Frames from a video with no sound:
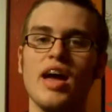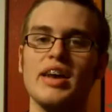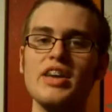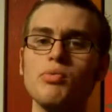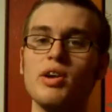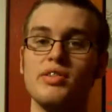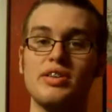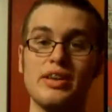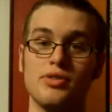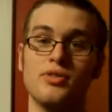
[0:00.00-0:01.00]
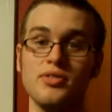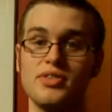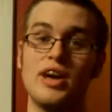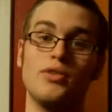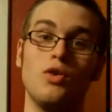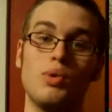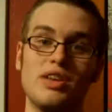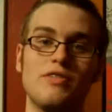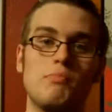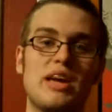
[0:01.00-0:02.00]
And each one of these has a certain schedule, when
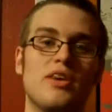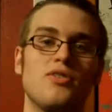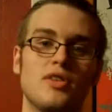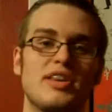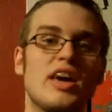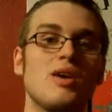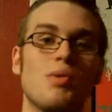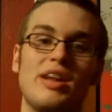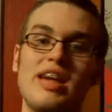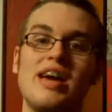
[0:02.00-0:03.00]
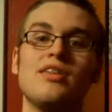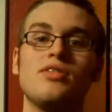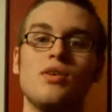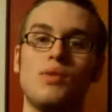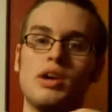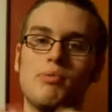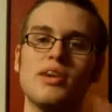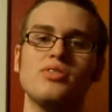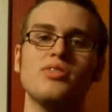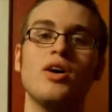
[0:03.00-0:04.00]
you have to be at a certain gig, when it ends, what the
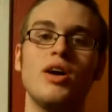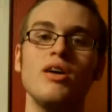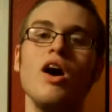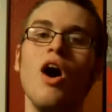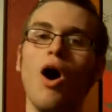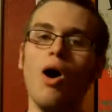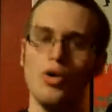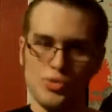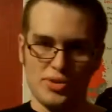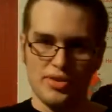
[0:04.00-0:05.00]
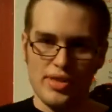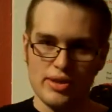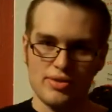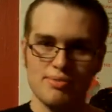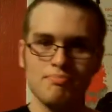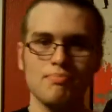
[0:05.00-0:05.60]
practices are, all sorts of things.